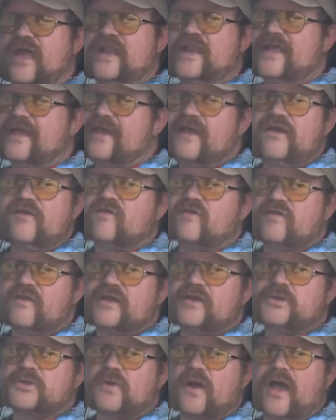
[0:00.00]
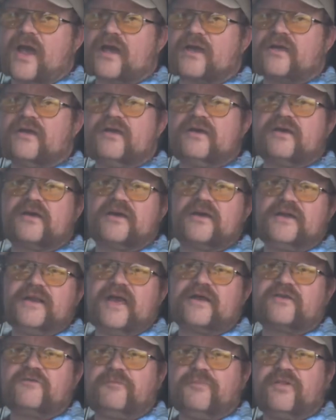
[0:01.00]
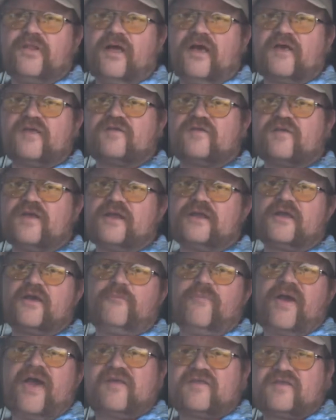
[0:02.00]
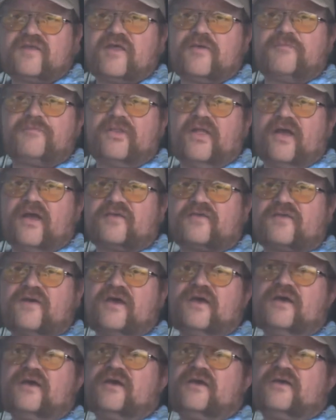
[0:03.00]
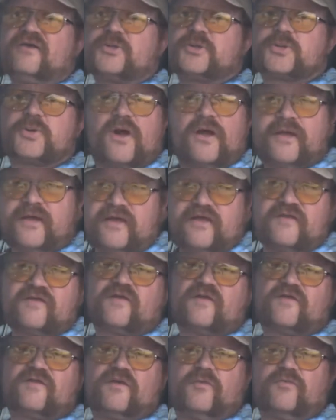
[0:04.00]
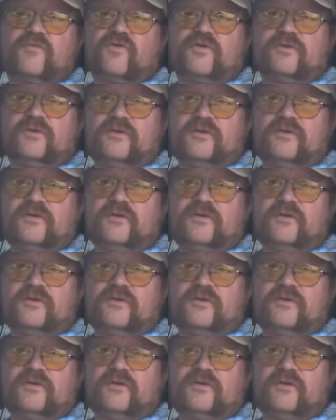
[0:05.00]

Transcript: and easily track Connect Plus and Capacity Plus trunking systems on